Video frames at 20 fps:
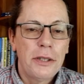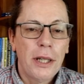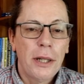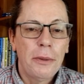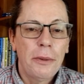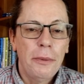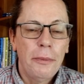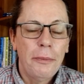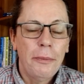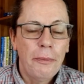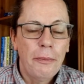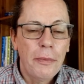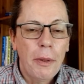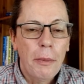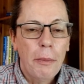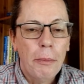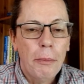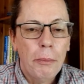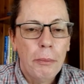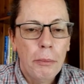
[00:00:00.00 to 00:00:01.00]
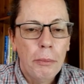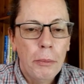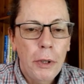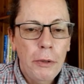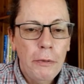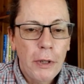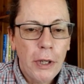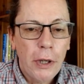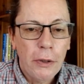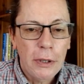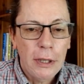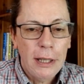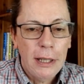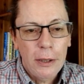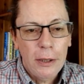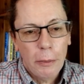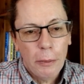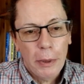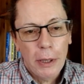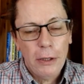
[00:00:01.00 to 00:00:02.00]
So moving on a
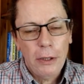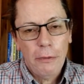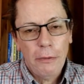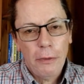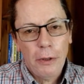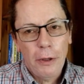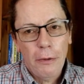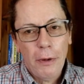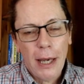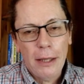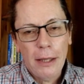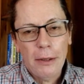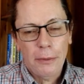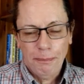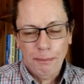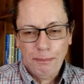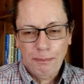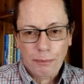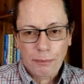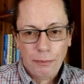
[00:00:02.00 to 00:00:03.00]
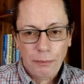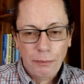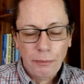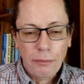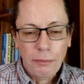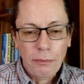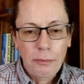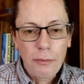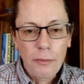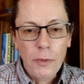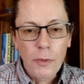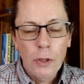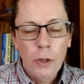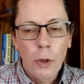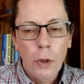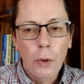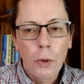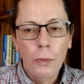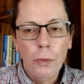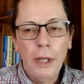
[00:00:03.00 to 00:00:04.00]
little bit, you've had
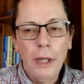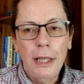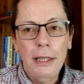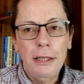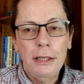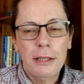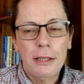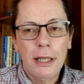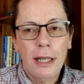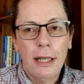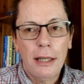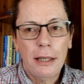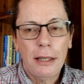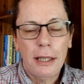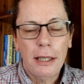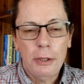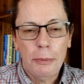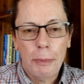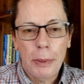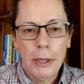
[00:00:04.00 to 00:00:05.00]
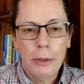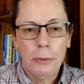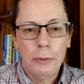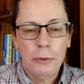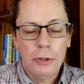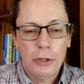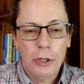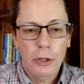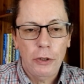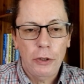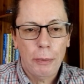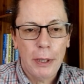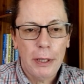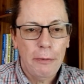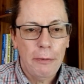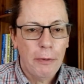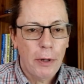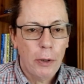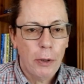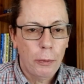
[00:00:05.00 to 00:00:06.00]
all these builds that you've
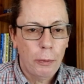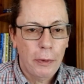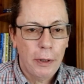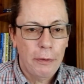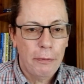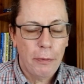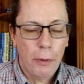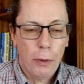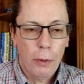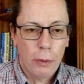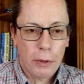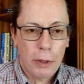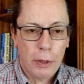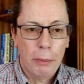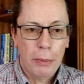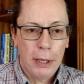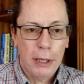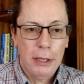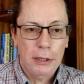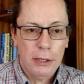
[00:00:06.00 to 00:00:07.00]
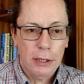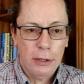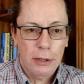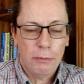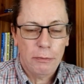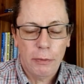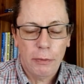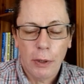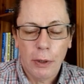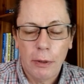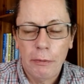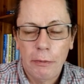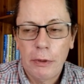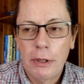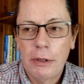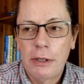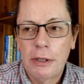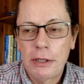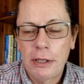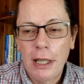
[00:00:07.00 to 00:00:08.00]
been involved with or completed from
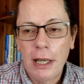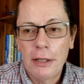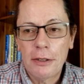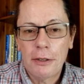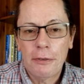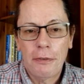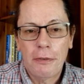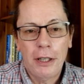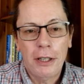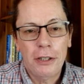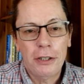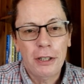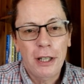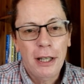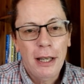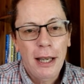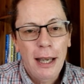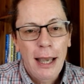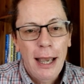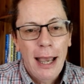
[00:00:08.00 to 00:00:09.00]
either start to finish.